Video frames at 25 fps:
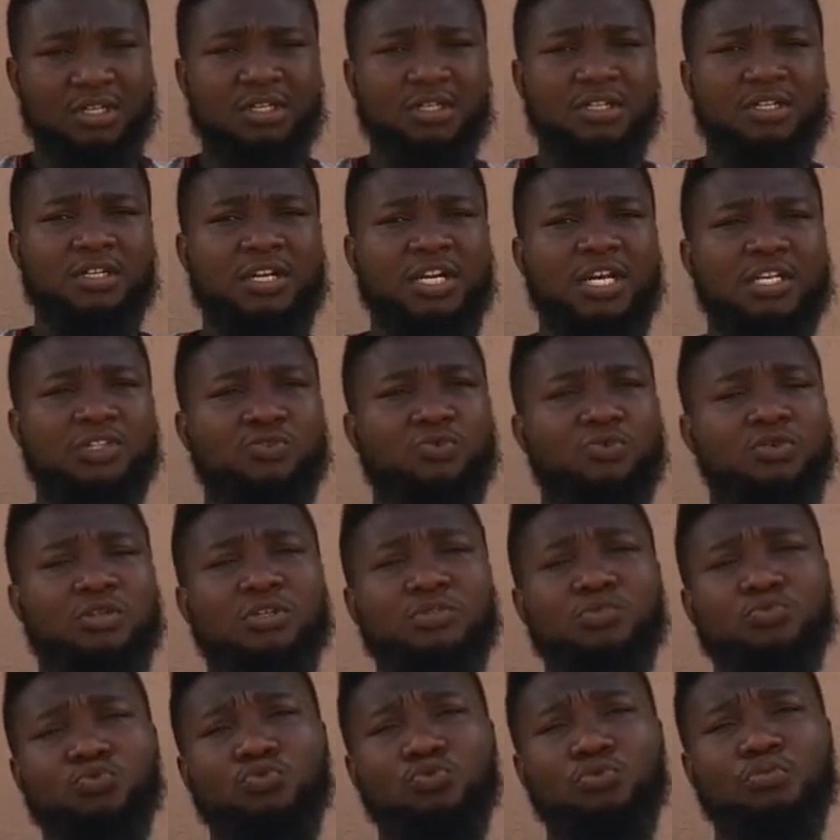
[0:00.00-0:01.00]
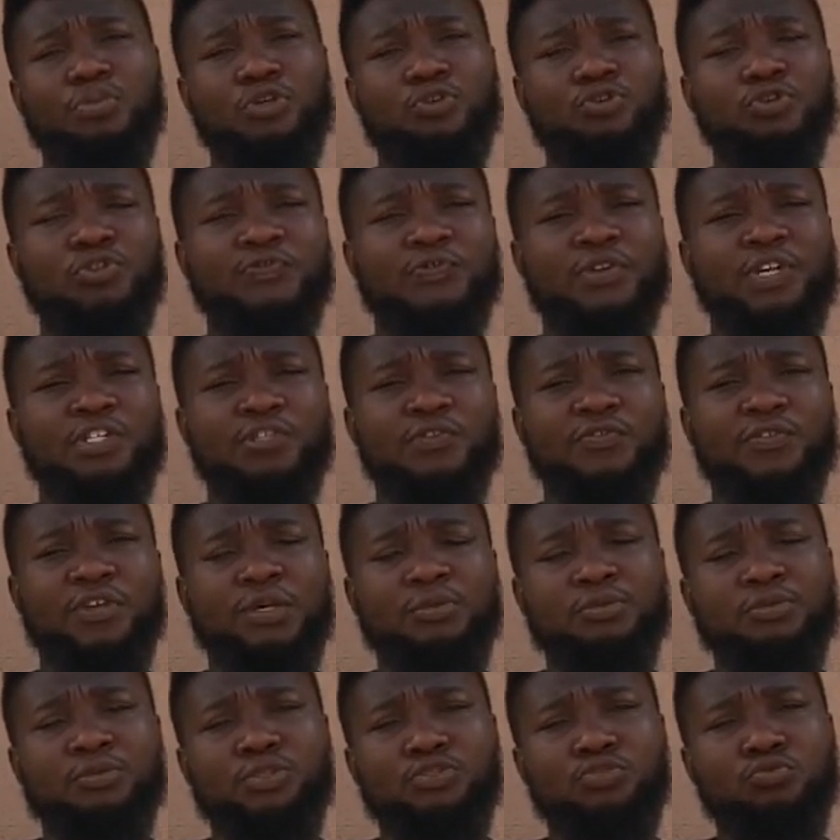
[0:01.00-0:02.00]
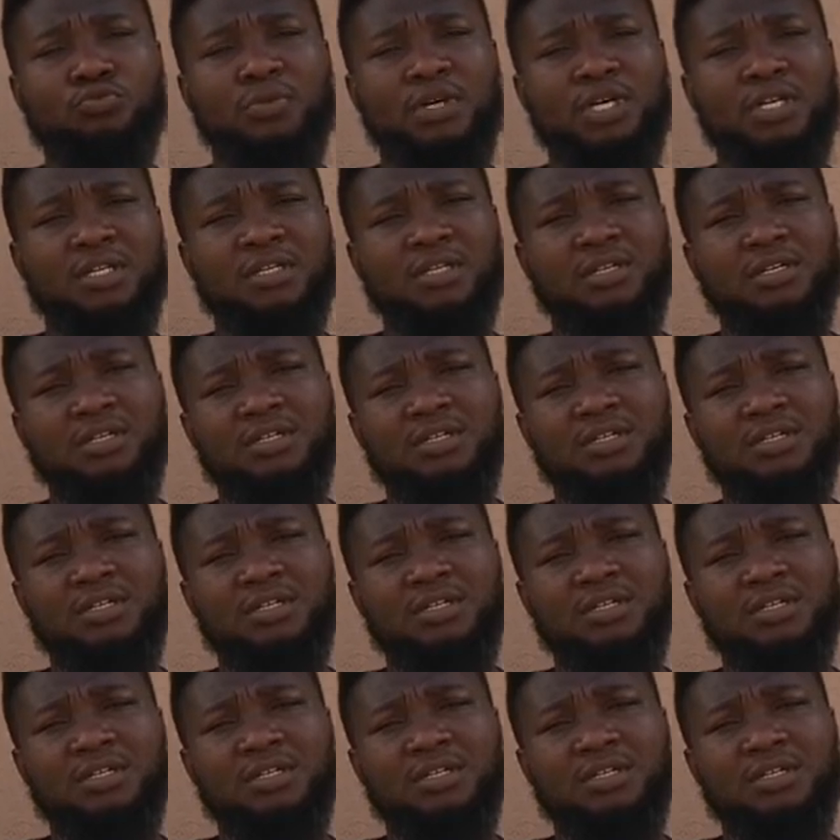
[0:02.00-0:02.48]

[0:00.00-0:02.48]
The next one will be usefulness of chemistry to man.